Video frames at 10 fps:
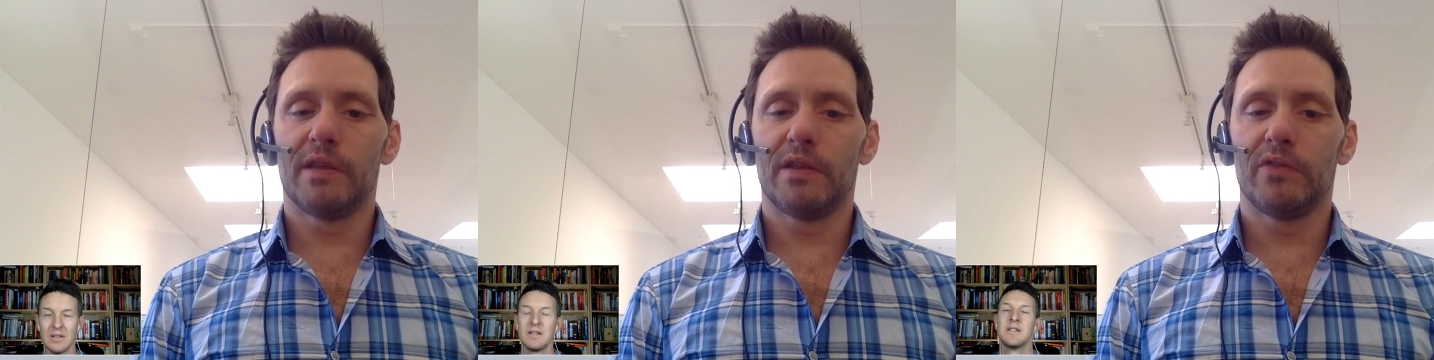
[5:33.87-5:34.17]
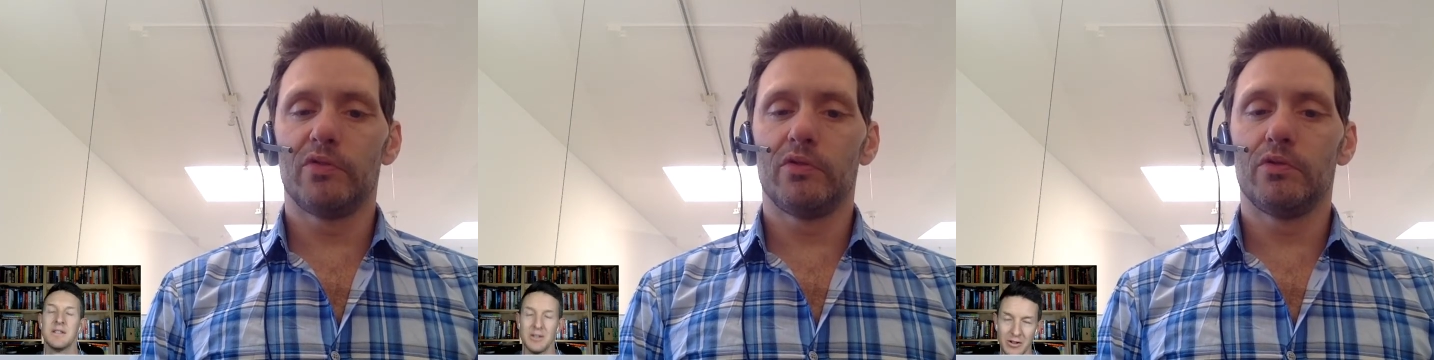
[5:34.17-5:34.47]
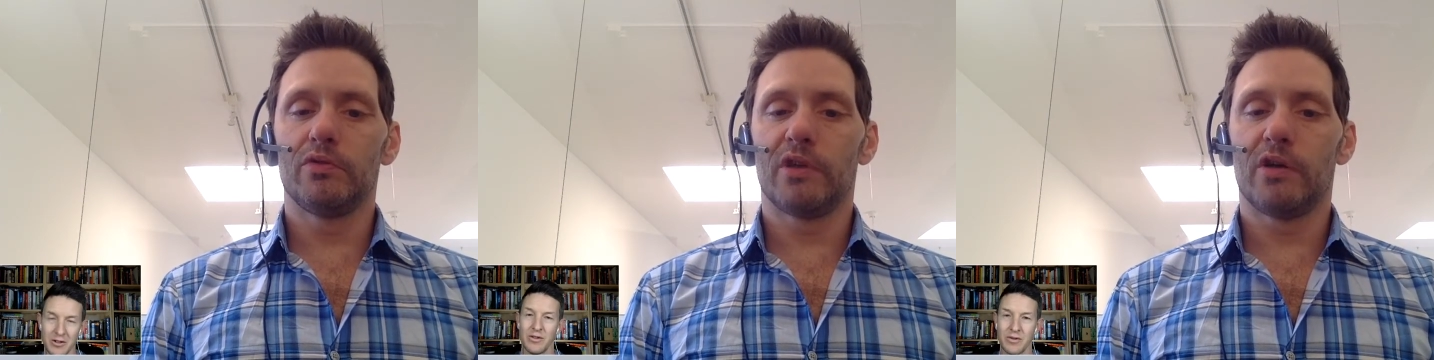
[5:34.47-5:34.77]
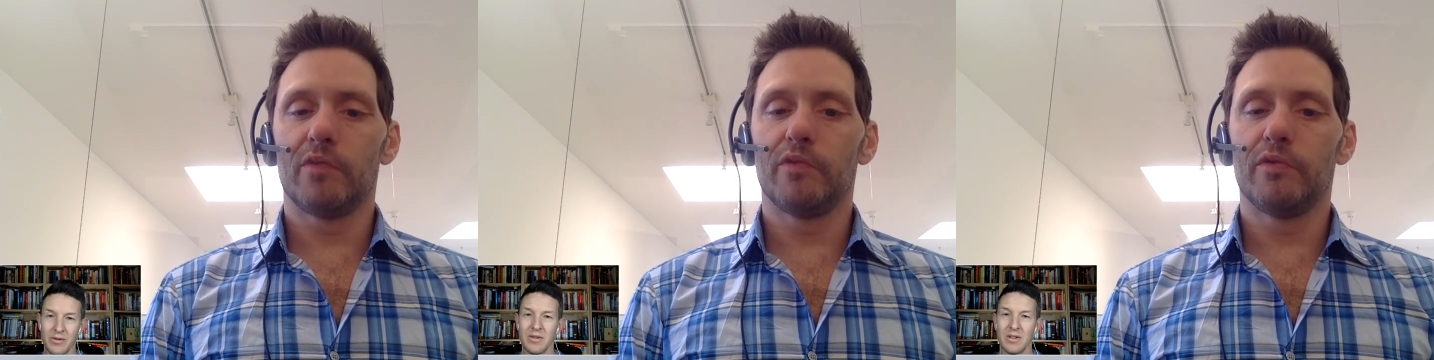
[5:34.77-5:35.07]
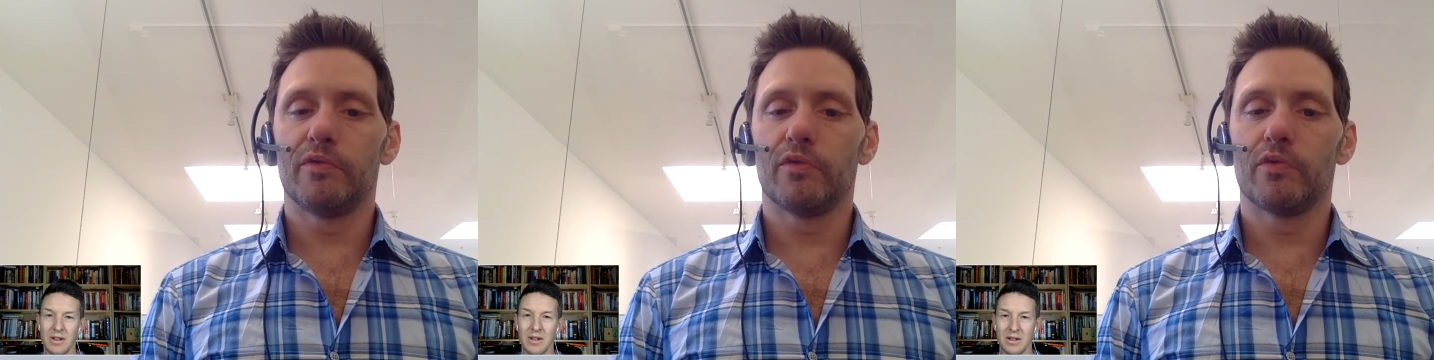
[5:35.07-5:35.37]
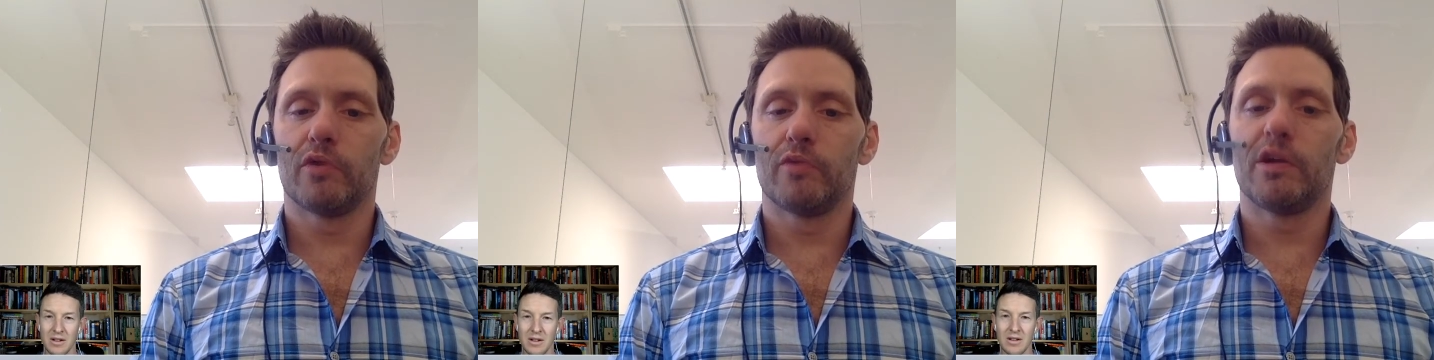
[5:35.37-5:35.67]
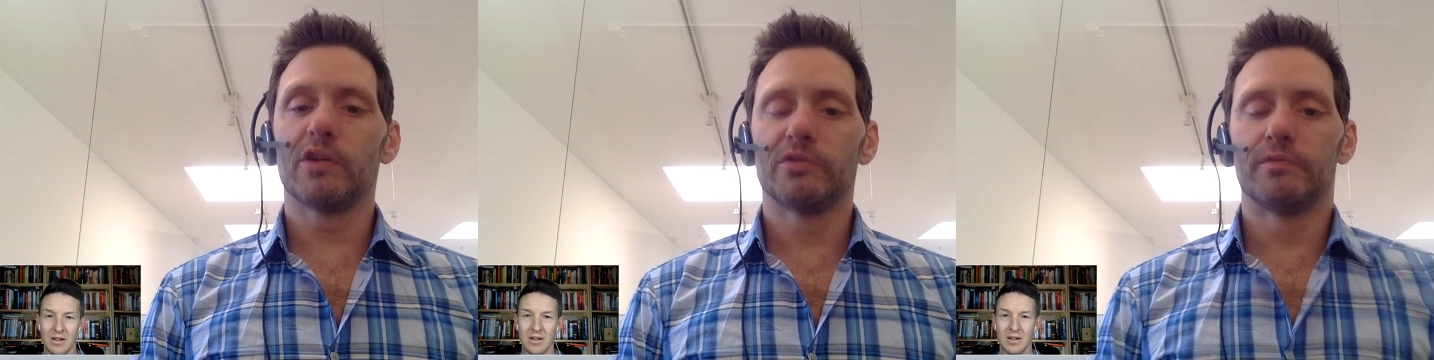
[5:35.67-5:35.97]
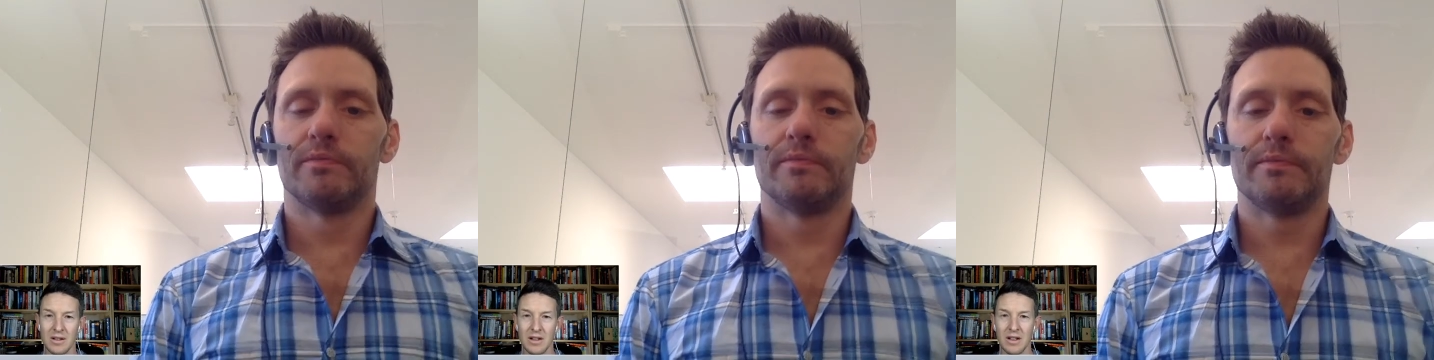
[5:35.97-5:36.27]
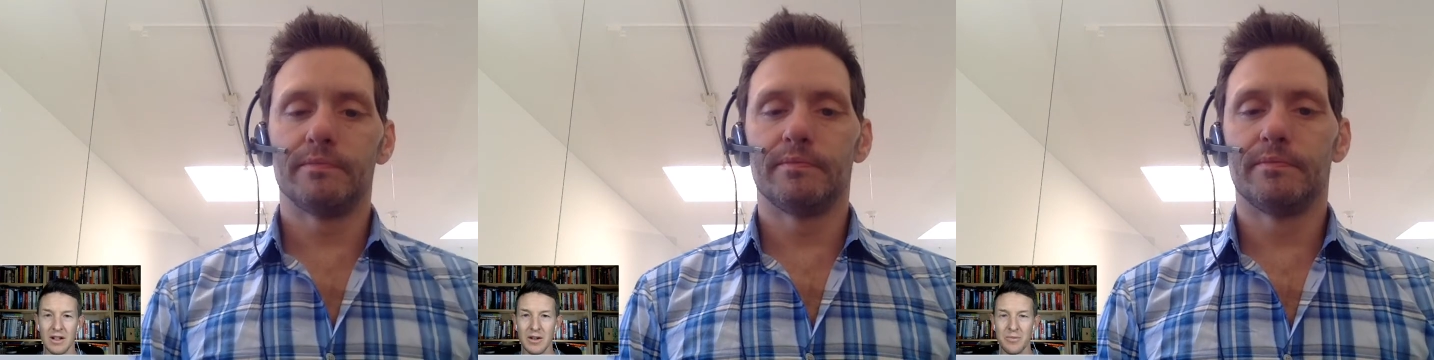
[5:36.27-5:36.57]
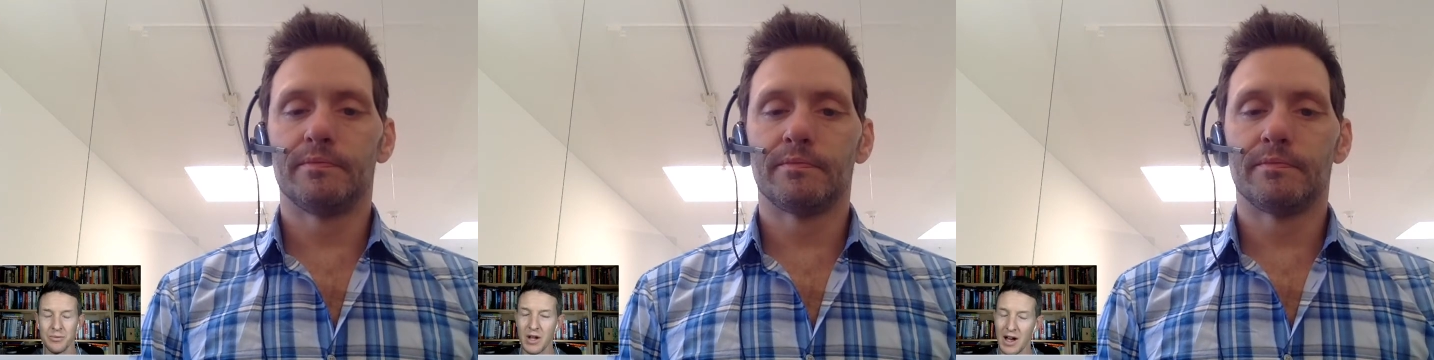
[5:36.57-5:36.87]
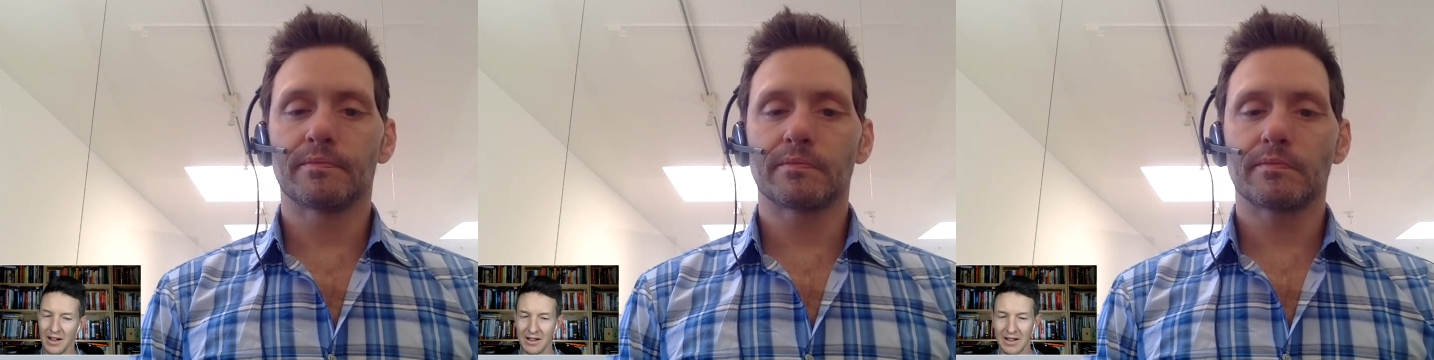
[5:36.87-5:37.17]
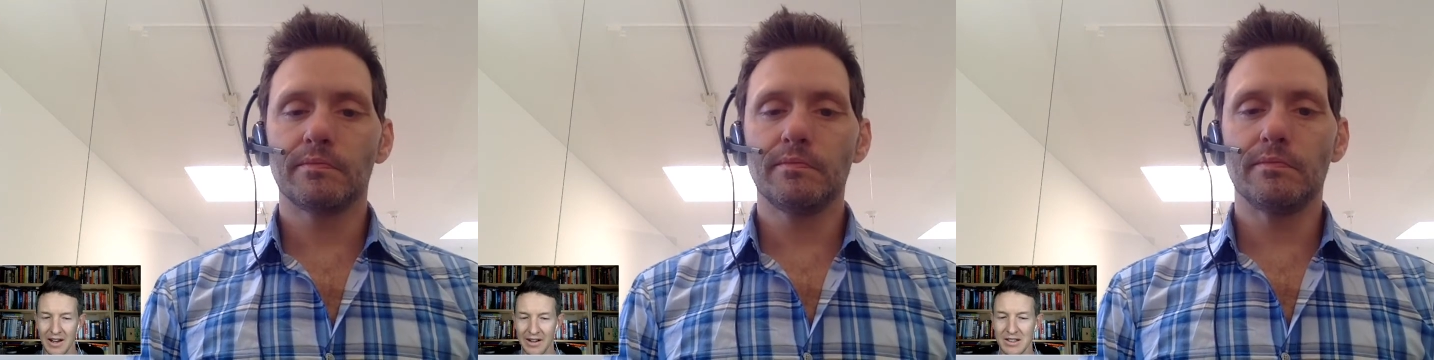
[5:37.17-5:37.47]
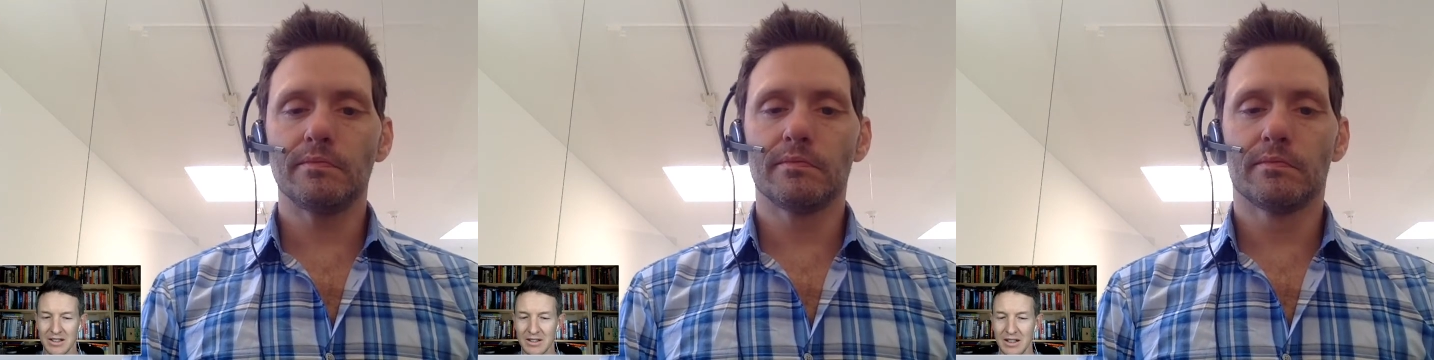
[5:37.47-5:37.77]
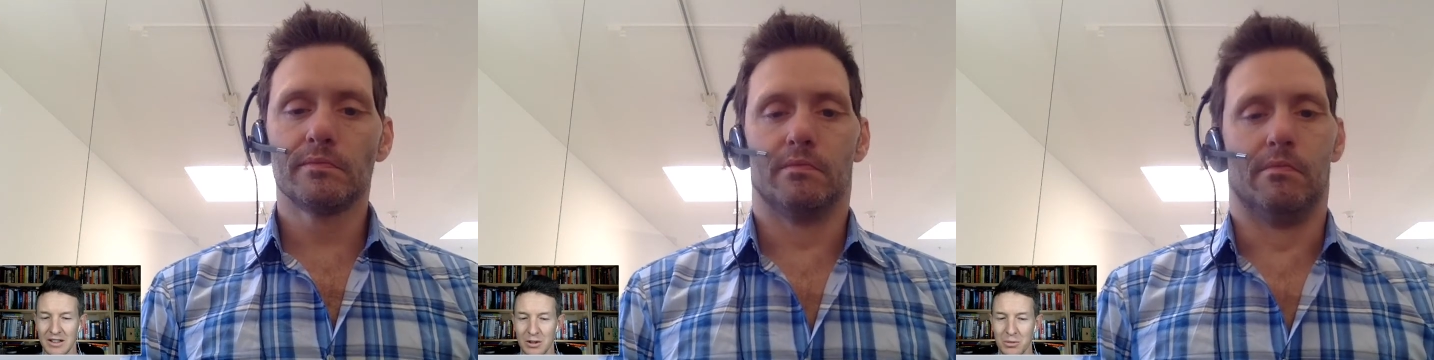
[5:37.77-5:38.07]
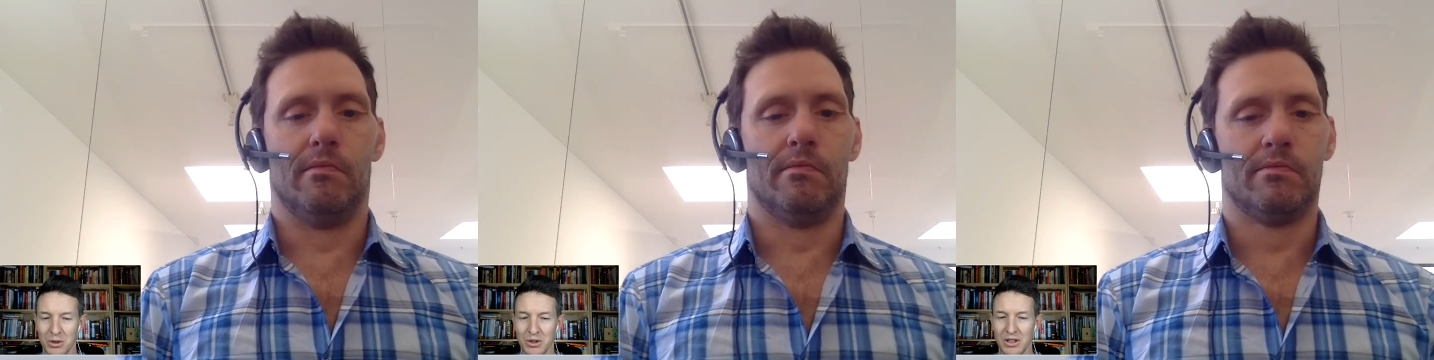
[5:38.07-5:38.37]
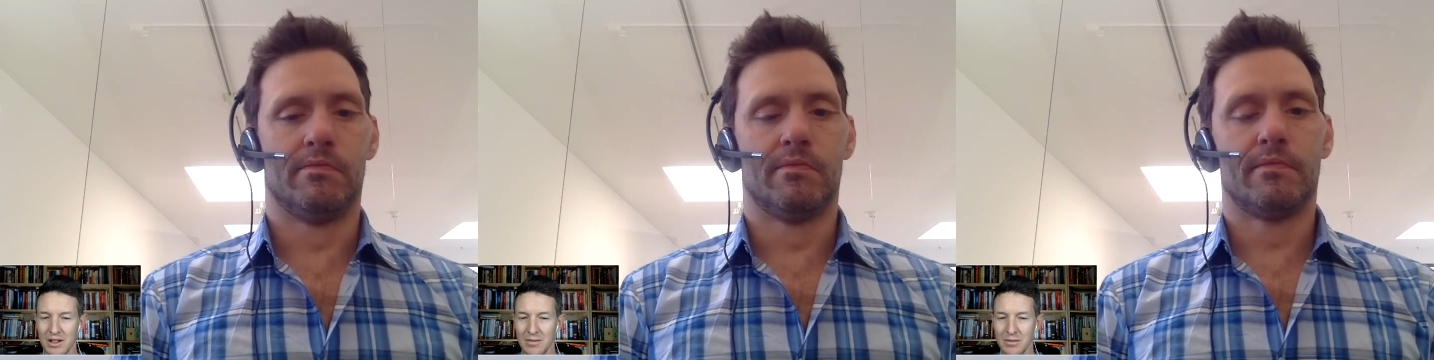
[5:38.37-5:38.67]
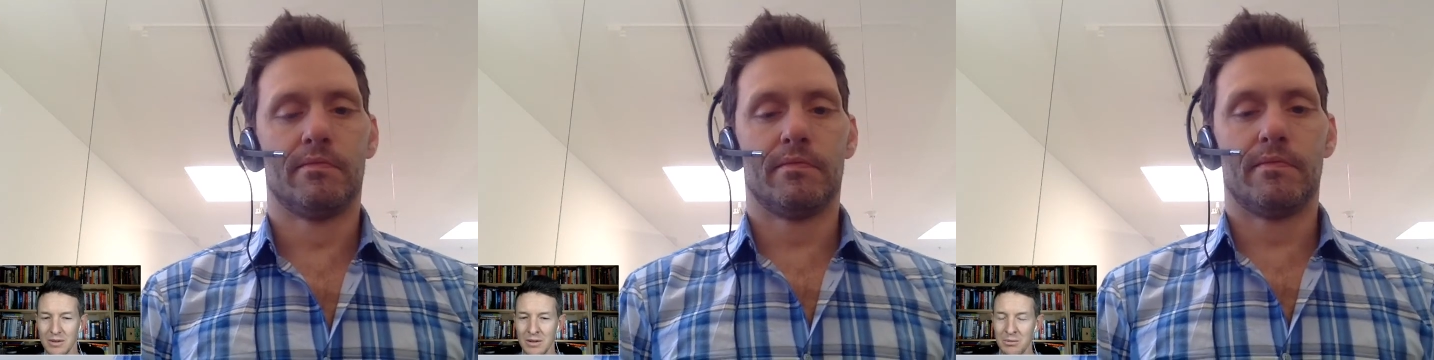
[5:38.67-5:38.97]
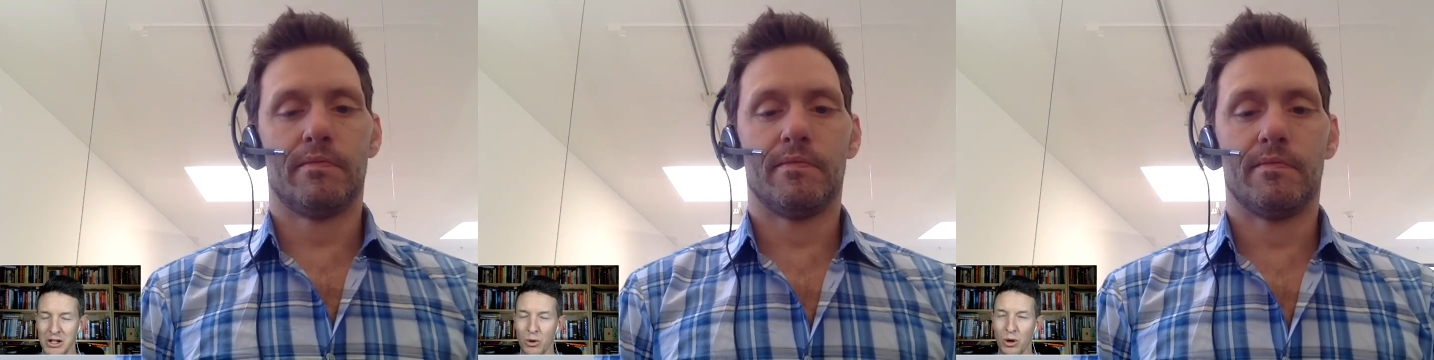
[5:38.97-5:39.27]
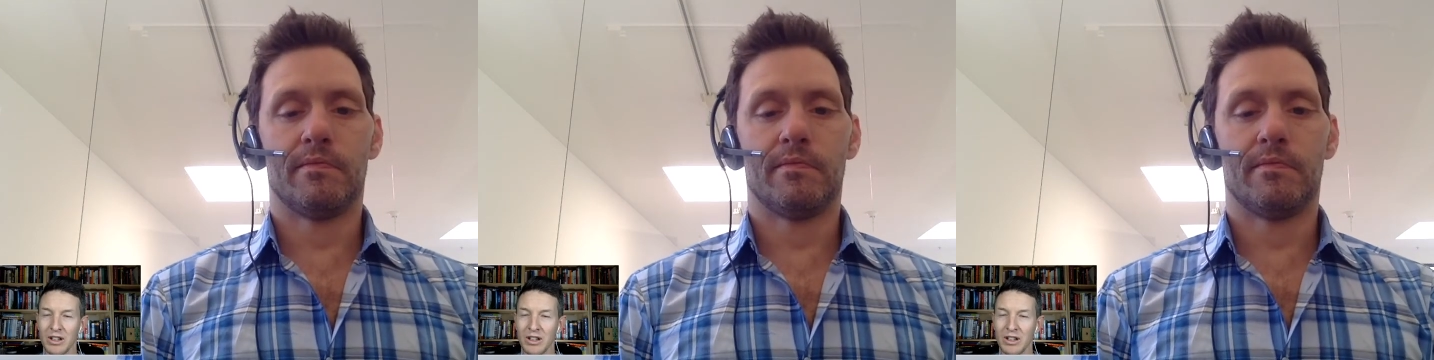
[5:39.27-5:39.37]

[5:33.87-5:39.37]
Speaker 1: then to help move through the roadblocks.
Speaker 2: Yeah, I like that, and it's almost much more in